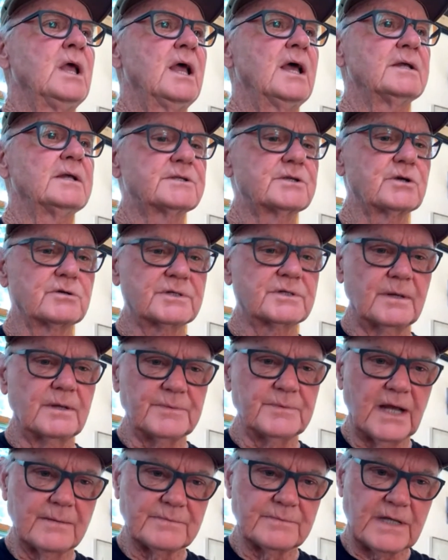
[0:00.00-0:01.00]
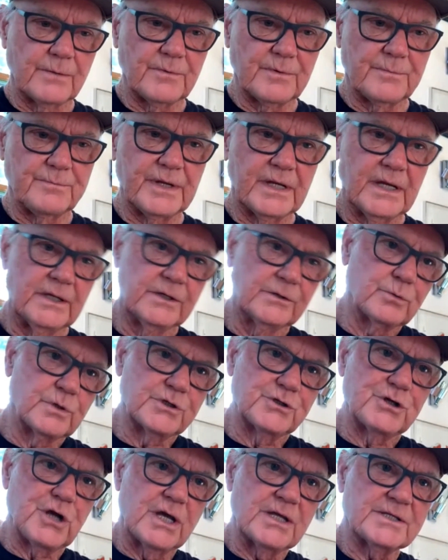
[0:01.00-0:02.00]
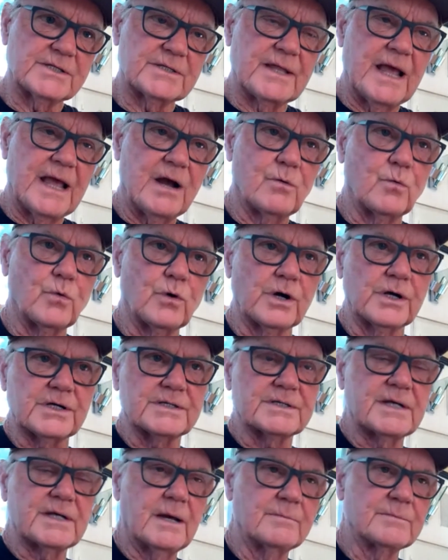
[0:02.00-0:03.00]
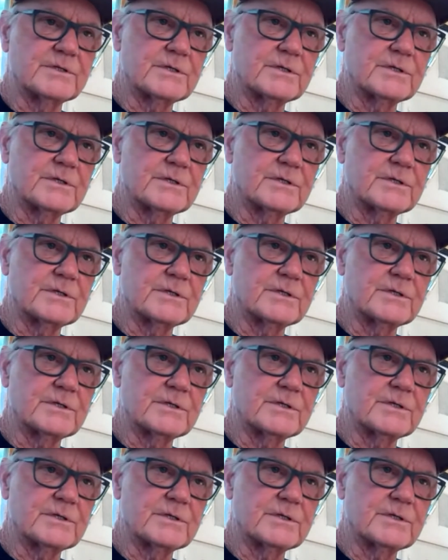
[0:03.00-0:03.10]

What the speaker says: And so sometimes I would begin to adjust that work some.